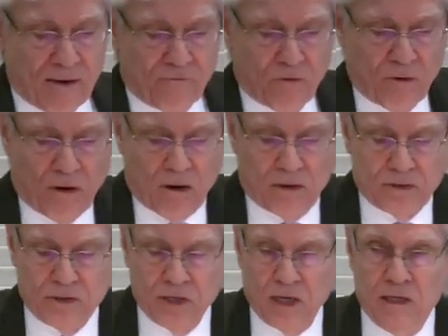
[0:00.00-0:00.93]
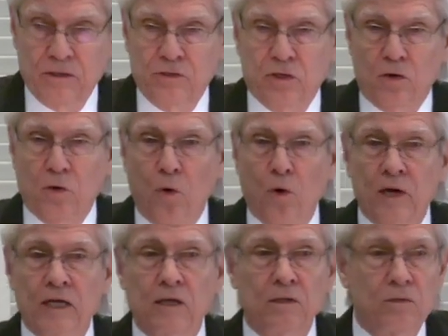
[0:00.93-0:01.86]
for our sins
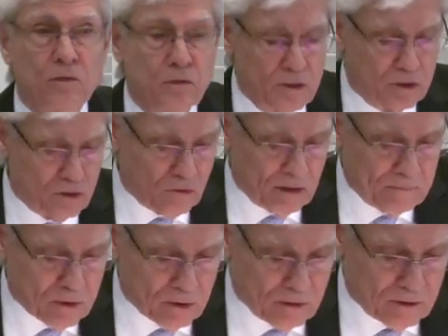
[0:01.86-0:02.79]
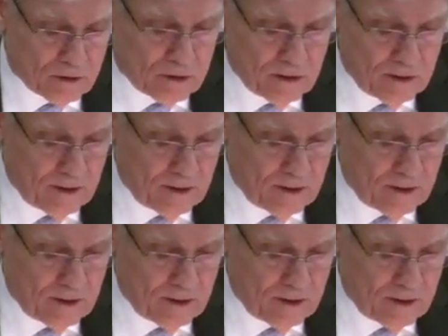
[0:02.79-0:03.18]
according to the Scriptures.